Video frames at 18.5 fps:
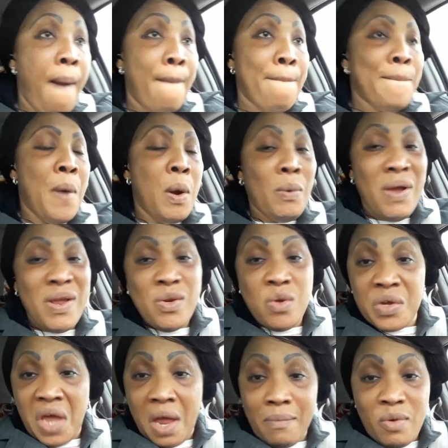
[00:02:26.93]
but when
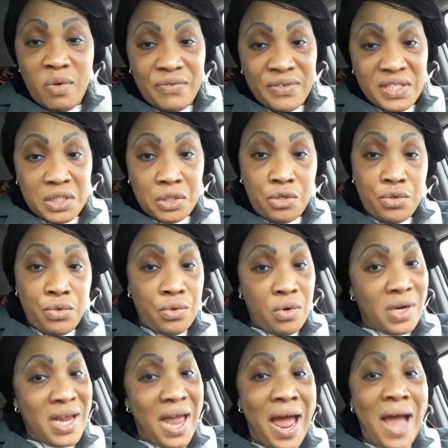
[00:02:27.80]
you come overseas, you
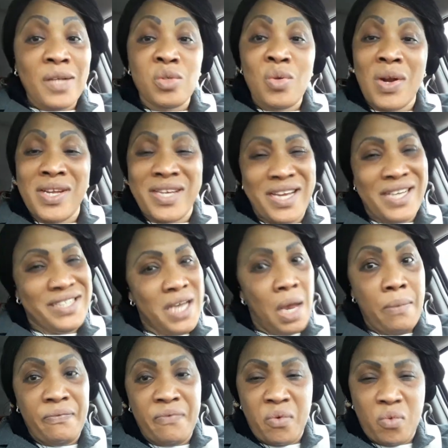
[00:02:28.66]
not actually get
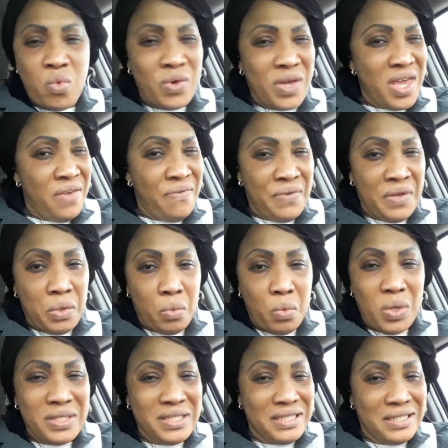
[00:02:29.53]
time for cook
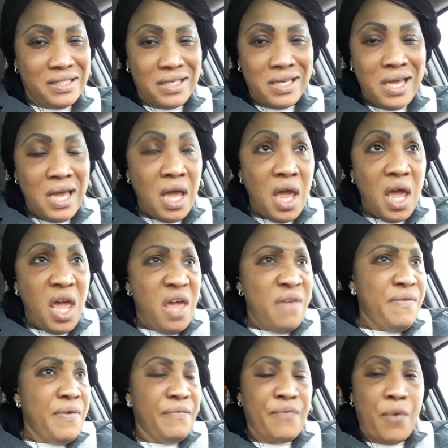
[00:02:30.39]
even once,
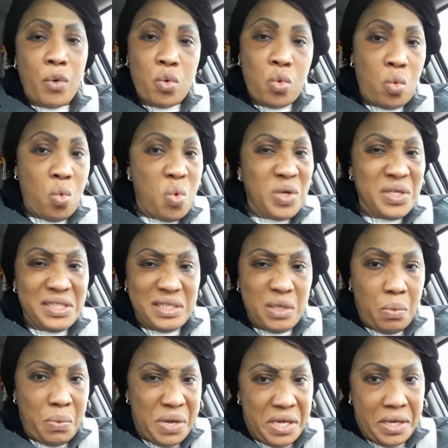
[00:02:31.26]
even for cook
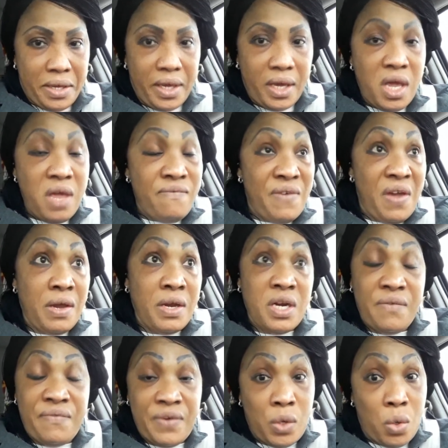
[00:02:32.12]
once a week. It's
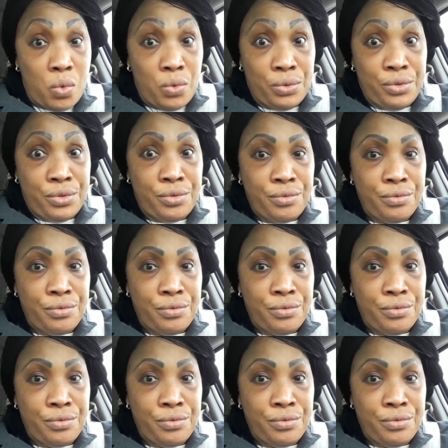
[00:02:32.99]
very difficult.